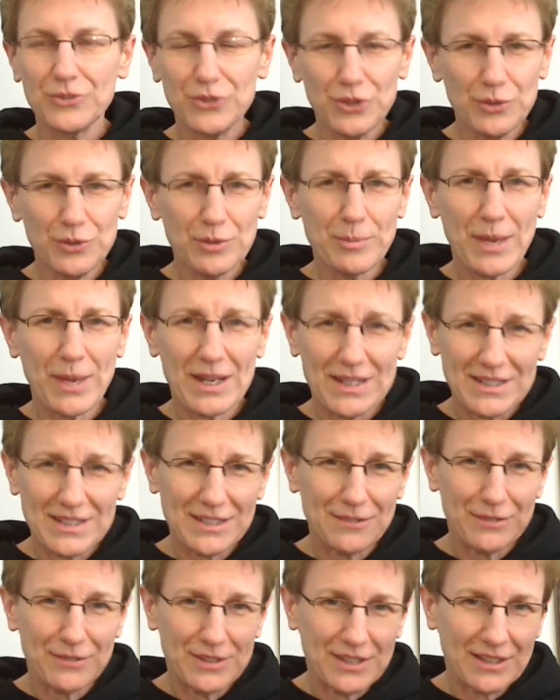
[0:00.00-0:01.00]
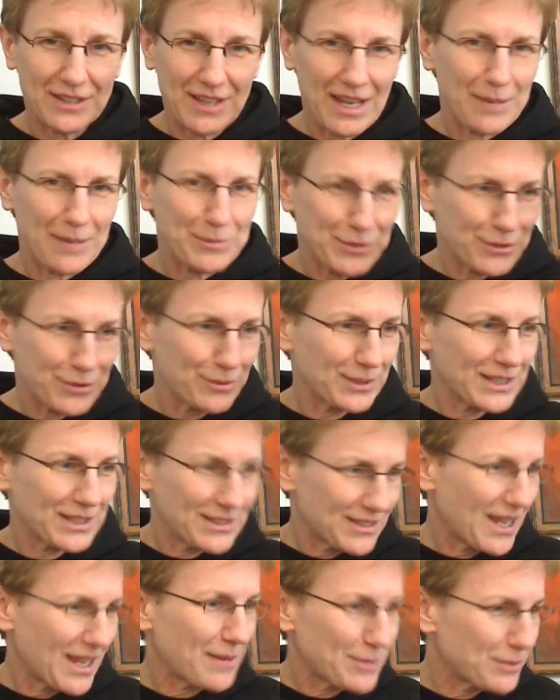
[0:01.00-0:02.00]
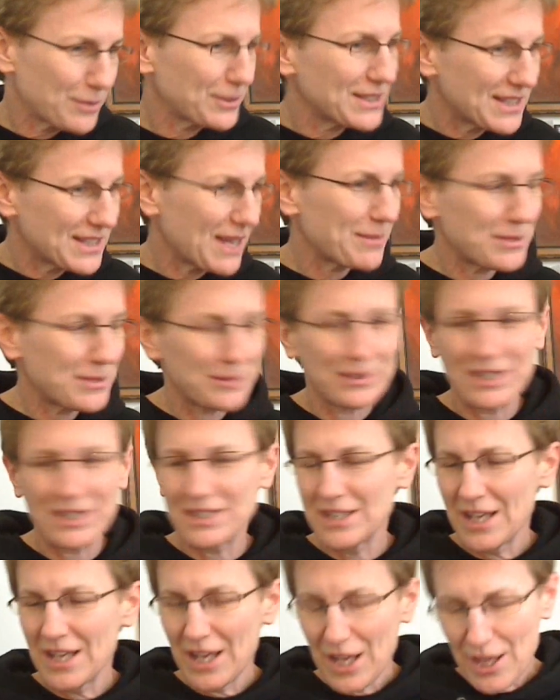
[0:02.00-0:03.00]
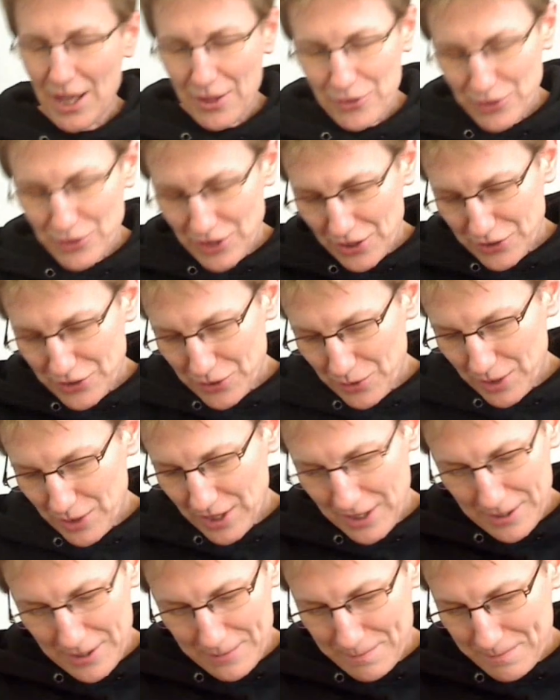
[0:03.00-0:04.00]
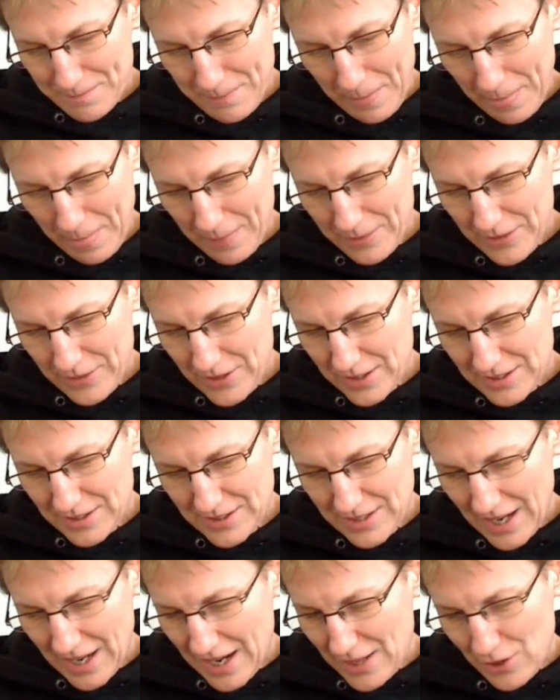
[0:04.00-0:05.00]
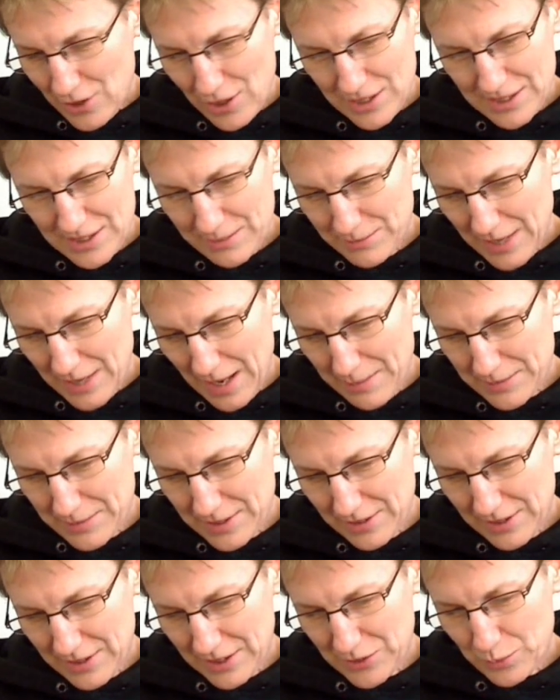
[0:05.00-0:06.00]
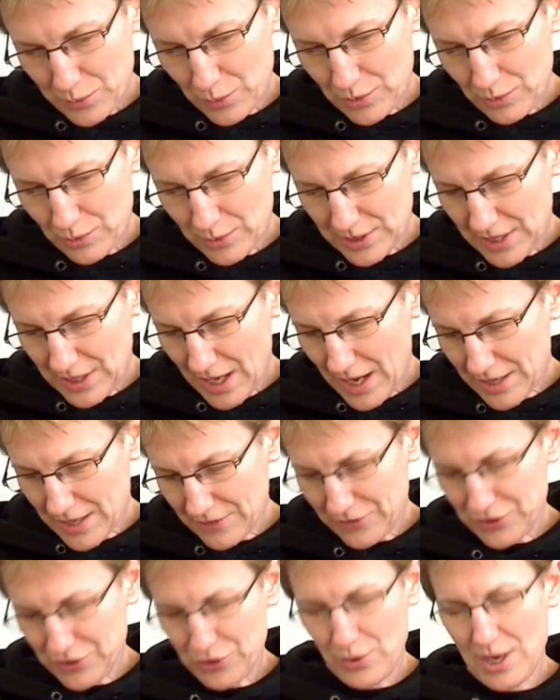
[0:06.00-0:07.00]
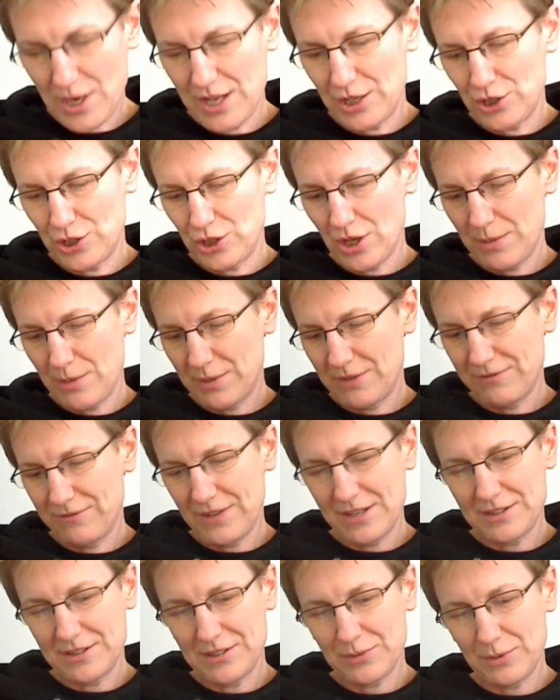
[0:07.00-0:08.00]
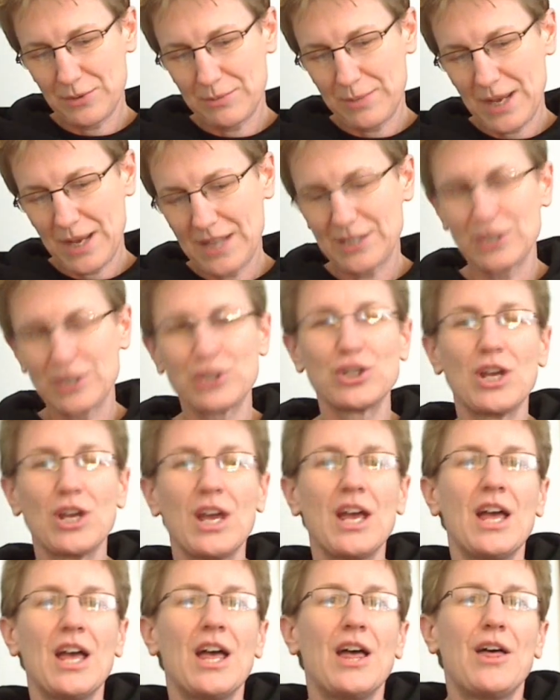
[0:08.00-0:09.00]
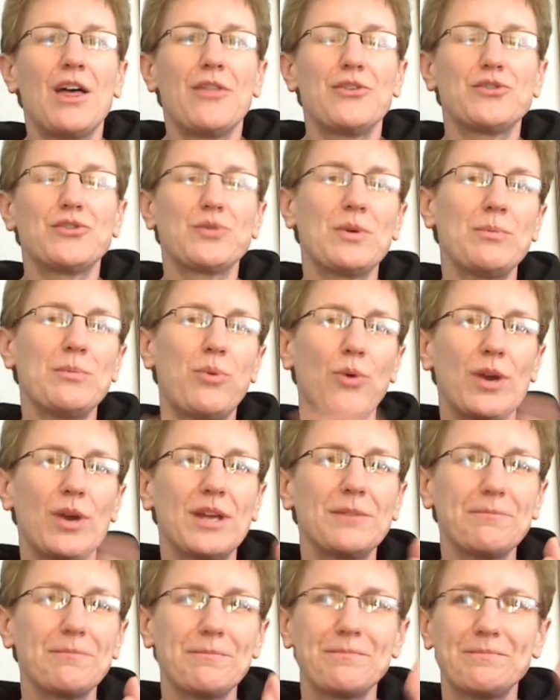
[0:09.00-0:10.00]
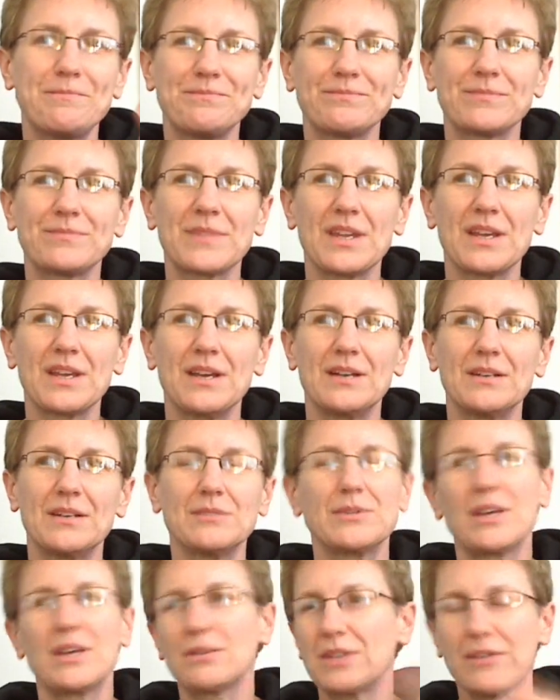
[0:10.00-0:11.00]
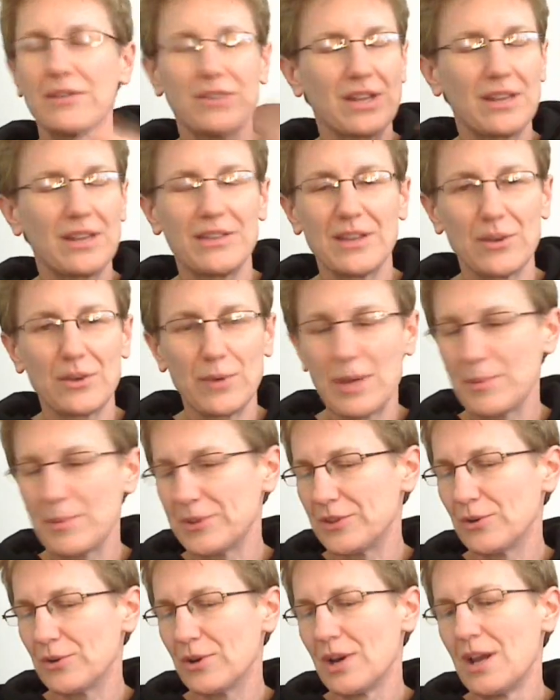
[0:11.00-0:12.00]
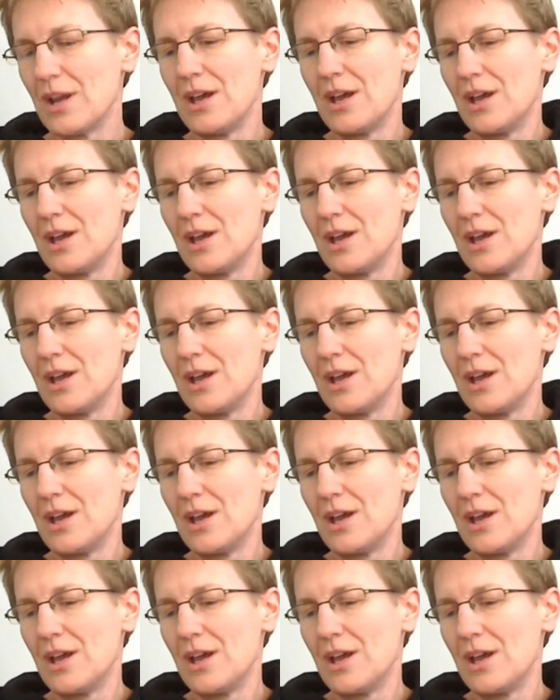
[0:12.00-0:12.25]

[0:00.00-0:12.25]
too repetitive in the capture release, capture release, capture release. There's also um, the dialogue sometimes and things were, was kind of strange. I'm going to find this one passage. There's one point, without giving anything away, but there,